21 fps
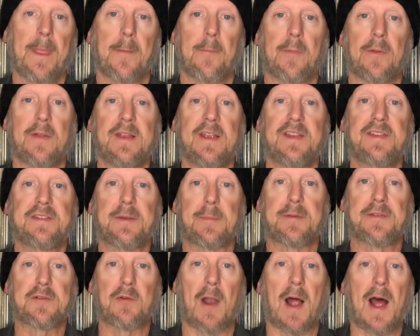Please
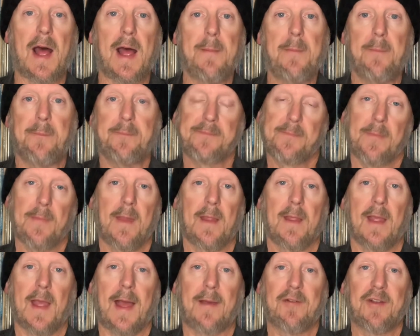subscribe.
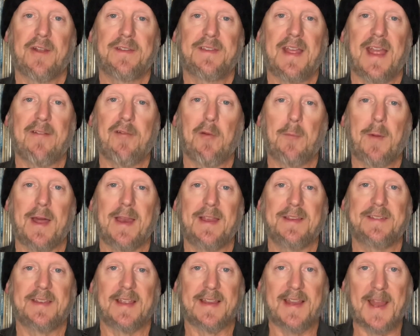Have a good day, everybody.
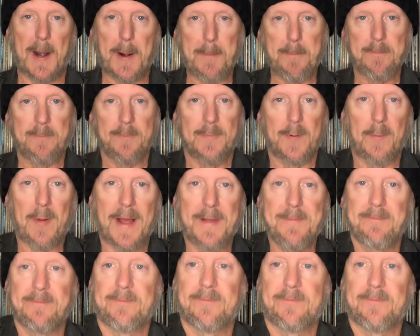Take care. Bye-bye.